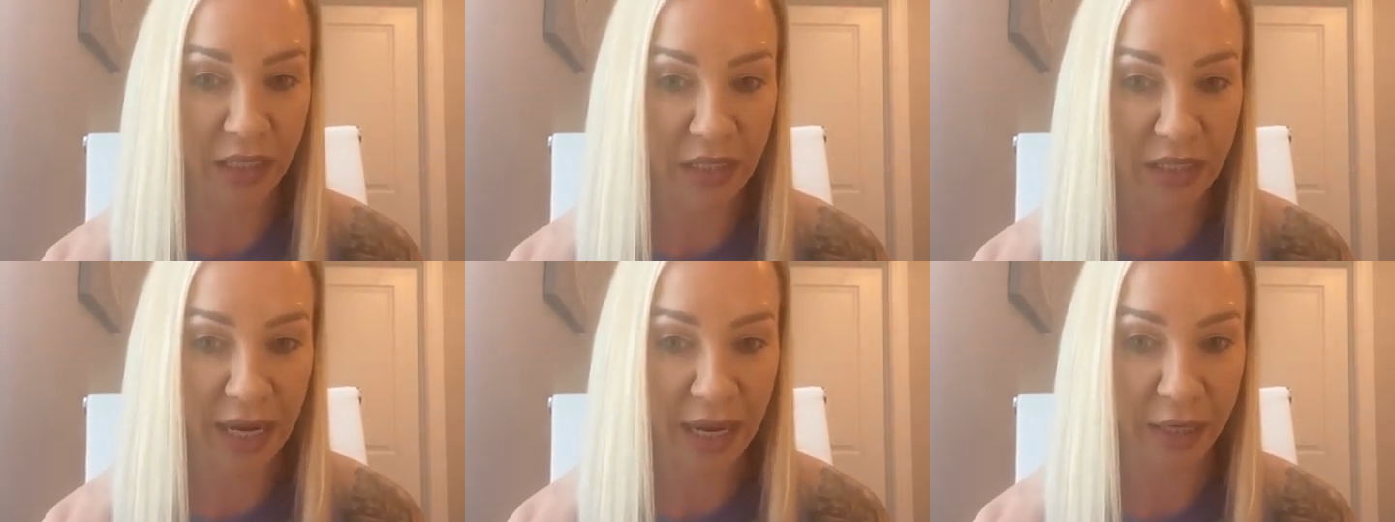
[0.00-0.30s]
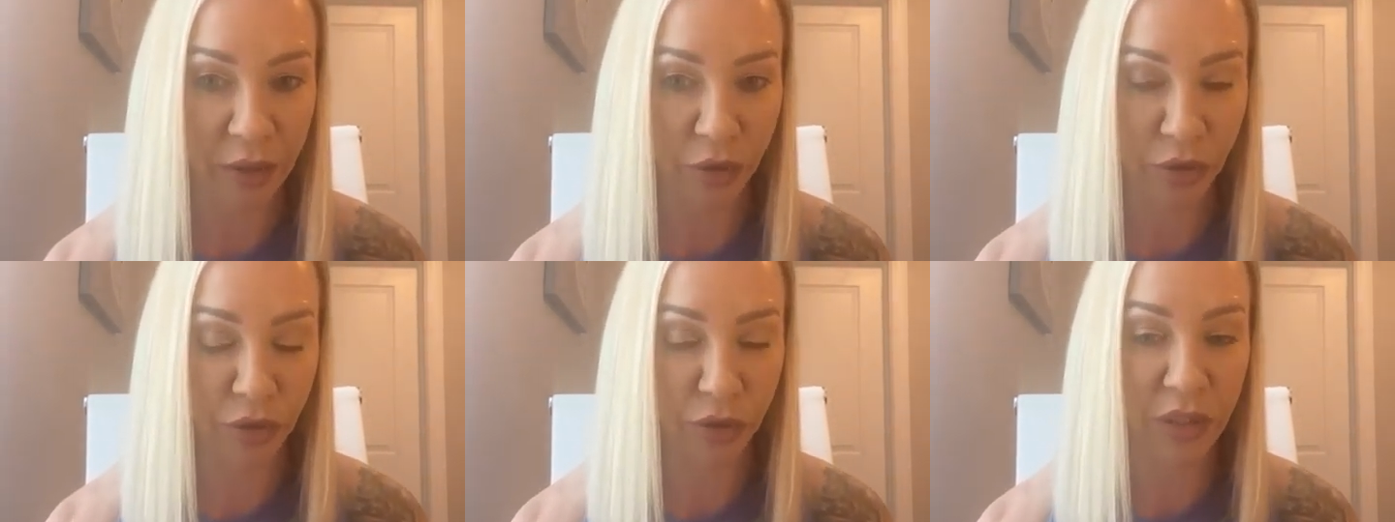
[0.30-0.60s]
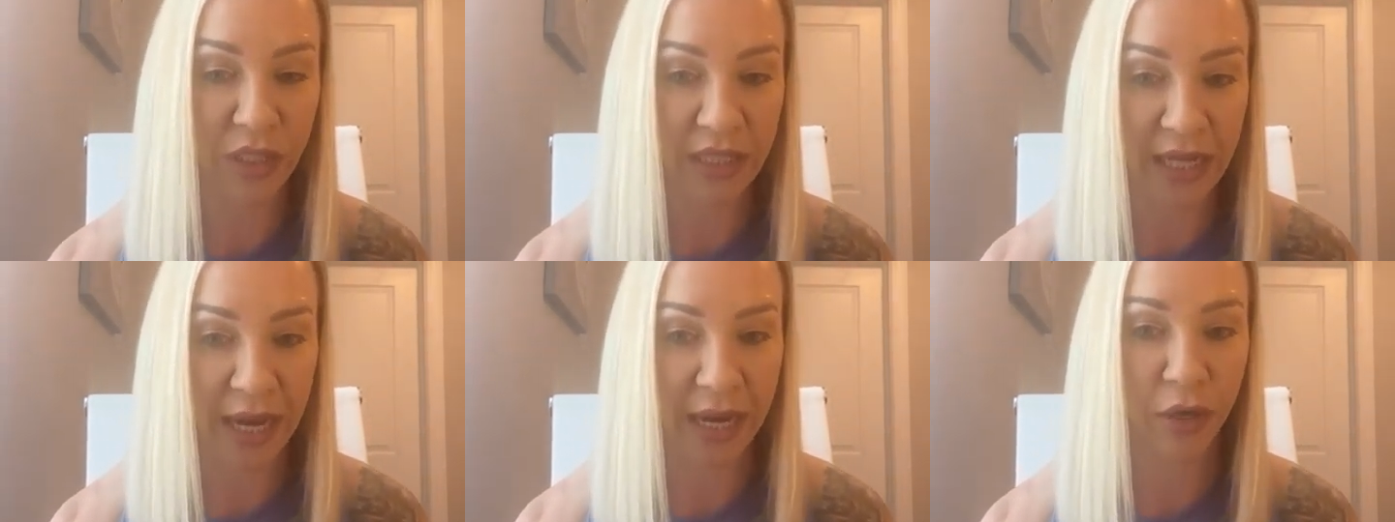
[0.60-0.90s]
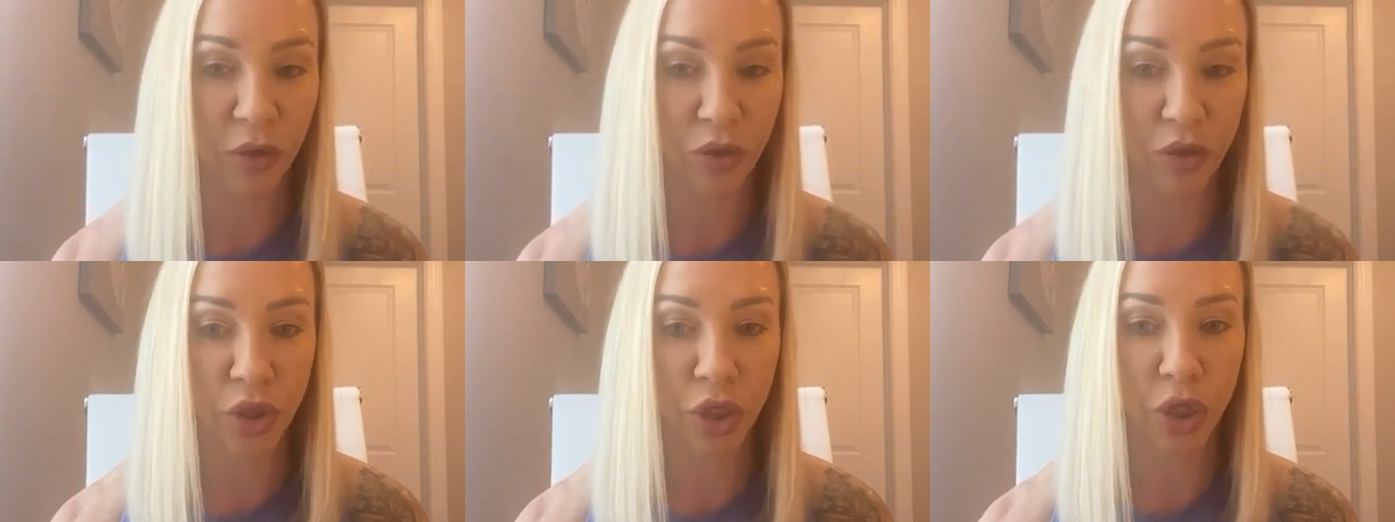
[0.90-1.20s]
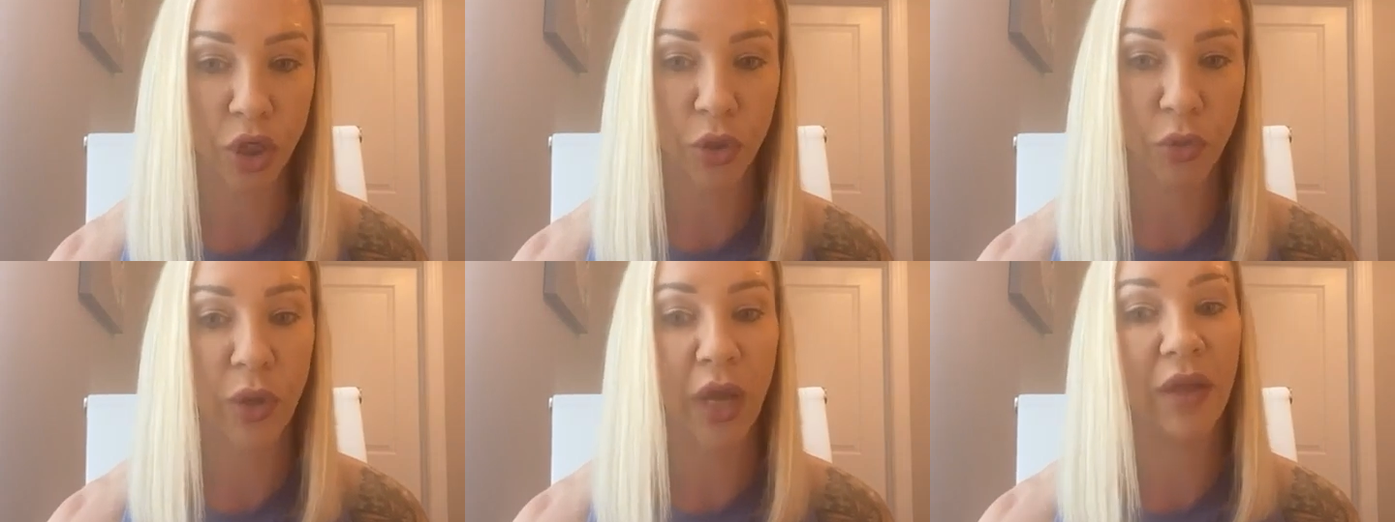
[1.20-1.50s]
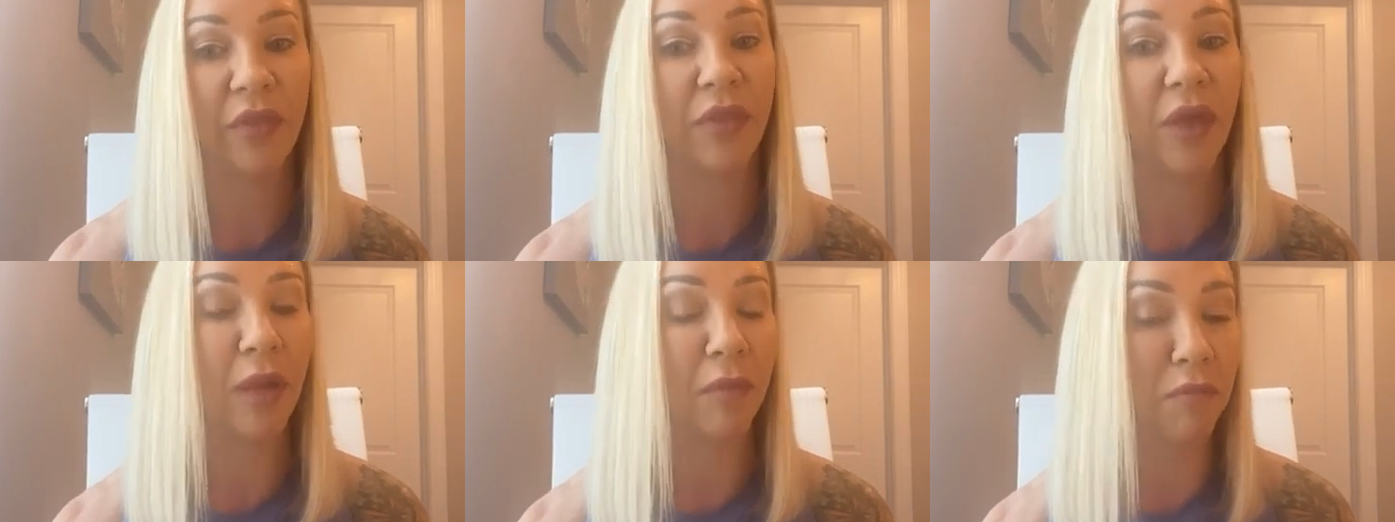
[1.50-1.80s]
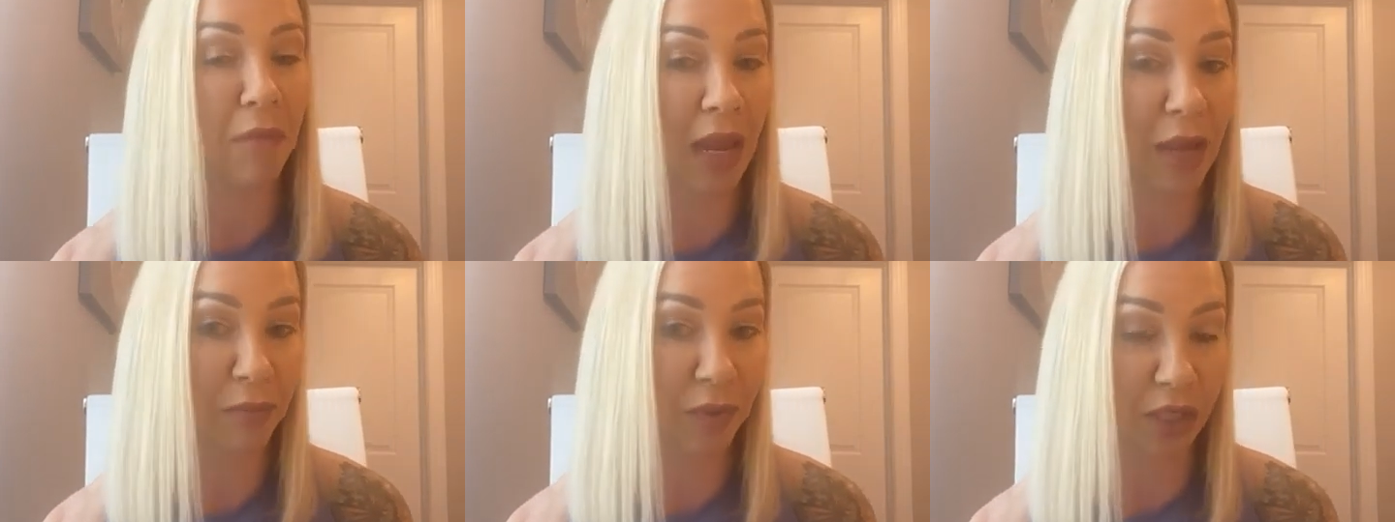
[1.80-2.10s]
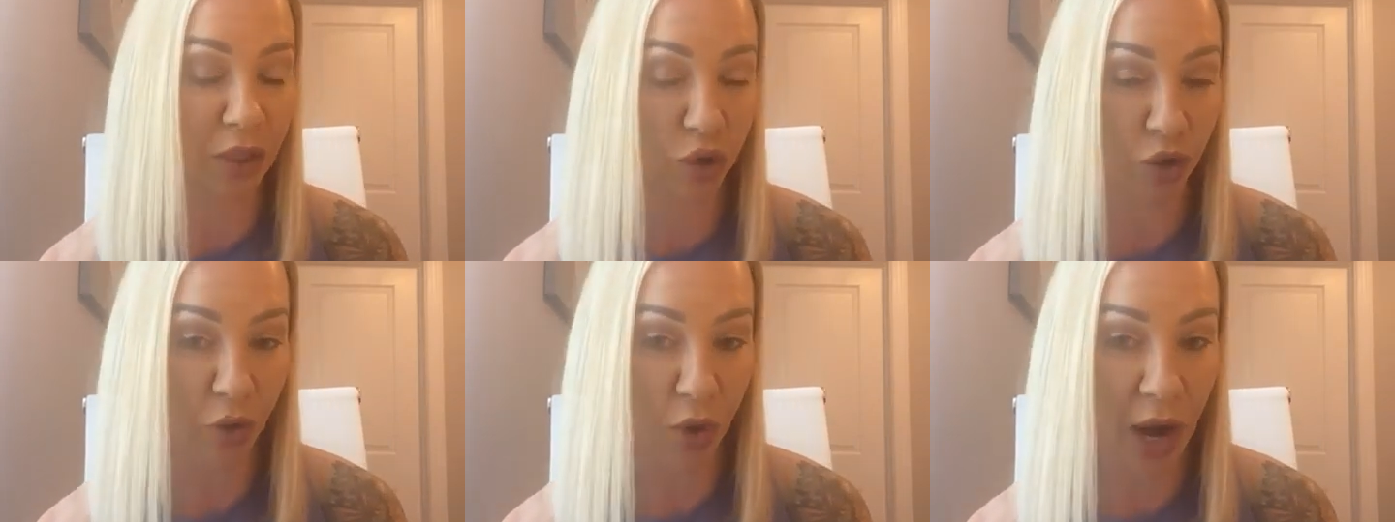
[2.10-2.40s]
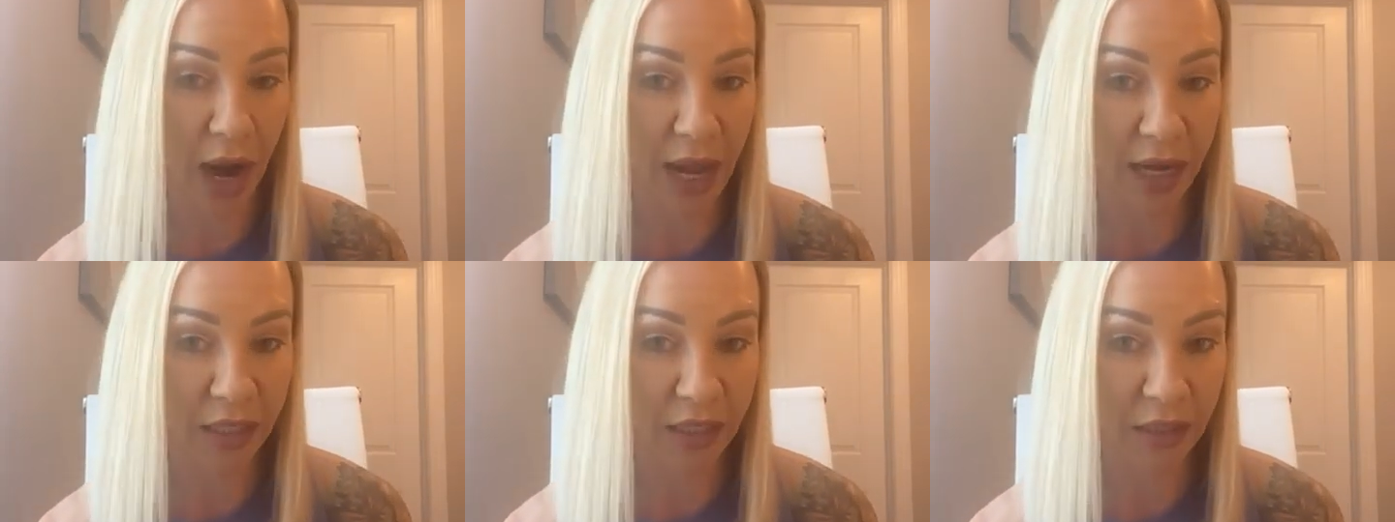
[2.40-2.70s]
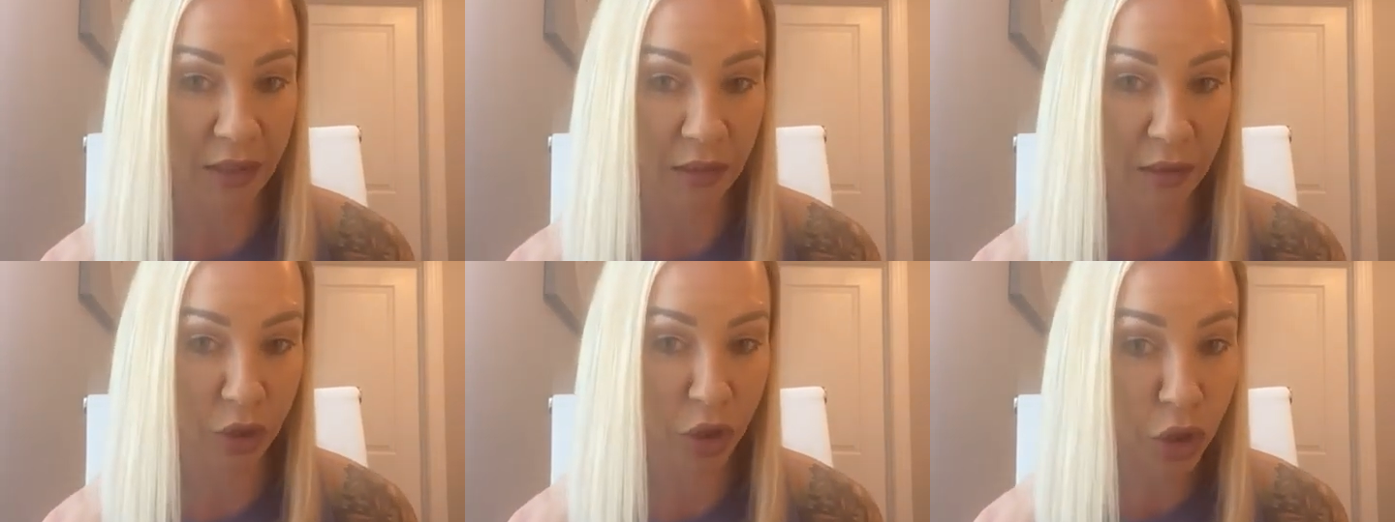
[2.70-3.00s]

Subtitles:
a day or two and then maybe try it